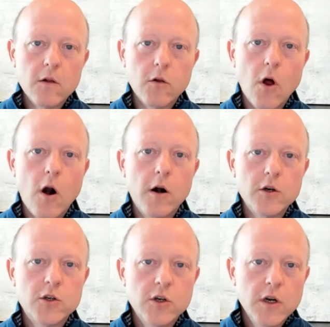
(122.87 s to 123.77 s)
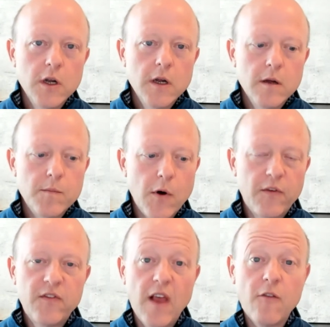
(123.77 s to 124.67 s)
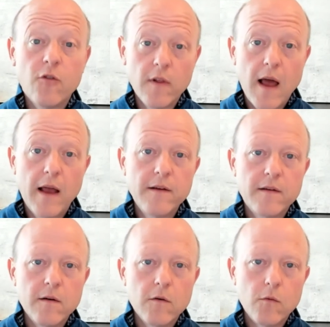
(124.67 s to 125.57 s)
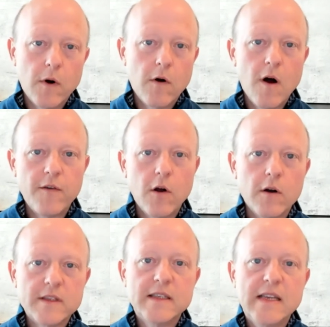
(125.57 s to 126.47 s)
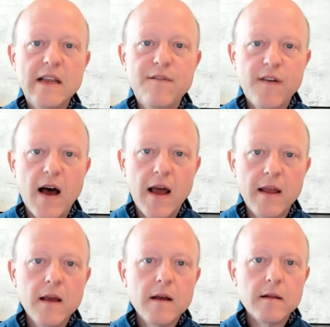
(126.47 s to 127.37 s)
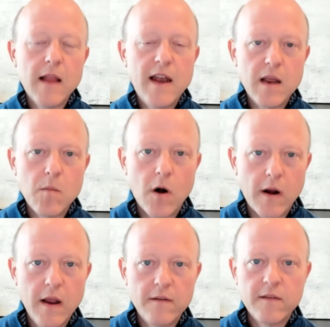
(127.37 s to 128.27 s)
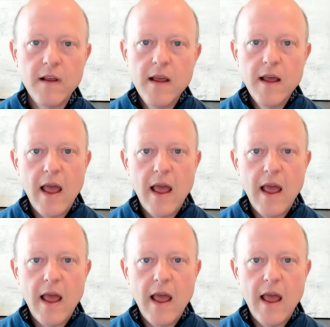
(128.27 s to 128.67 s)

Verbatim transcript: large, both centralized, what are often called CeFi lending markets,